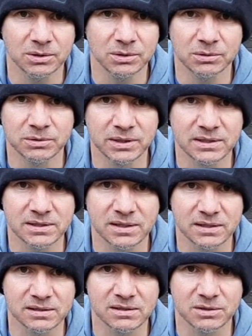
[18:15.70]
all these
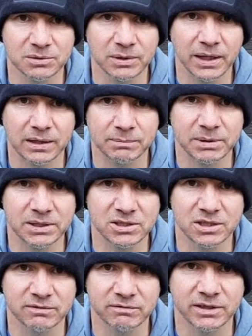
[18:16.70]
things do help each
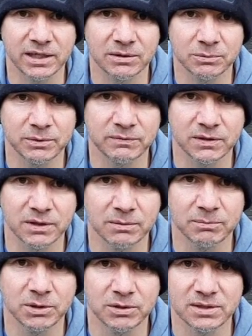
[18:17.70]
other out with the
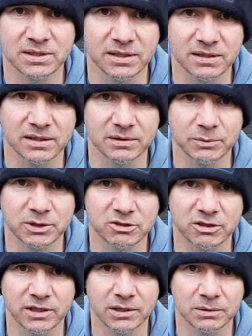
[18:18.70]
community thing we're
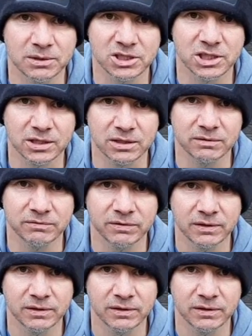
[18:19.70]
trying to achieve.